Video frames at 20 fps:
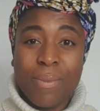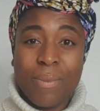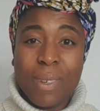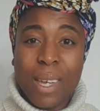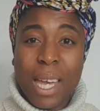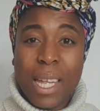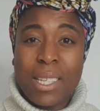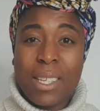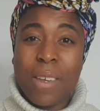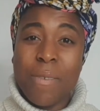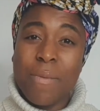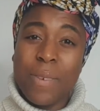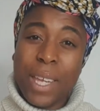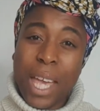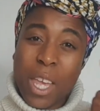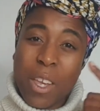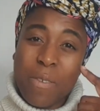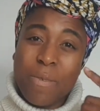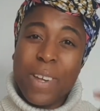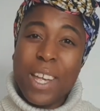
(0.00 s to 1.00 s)
And don't forget
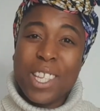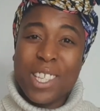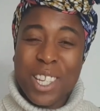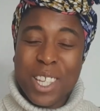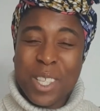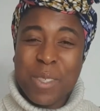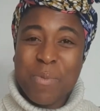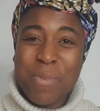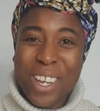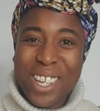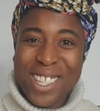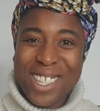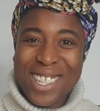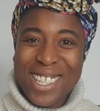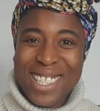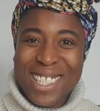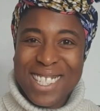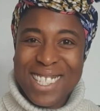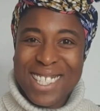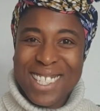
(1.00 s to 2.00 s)
your facial
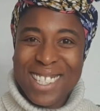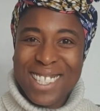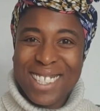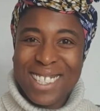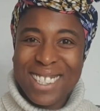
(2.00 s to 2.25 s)
expressions.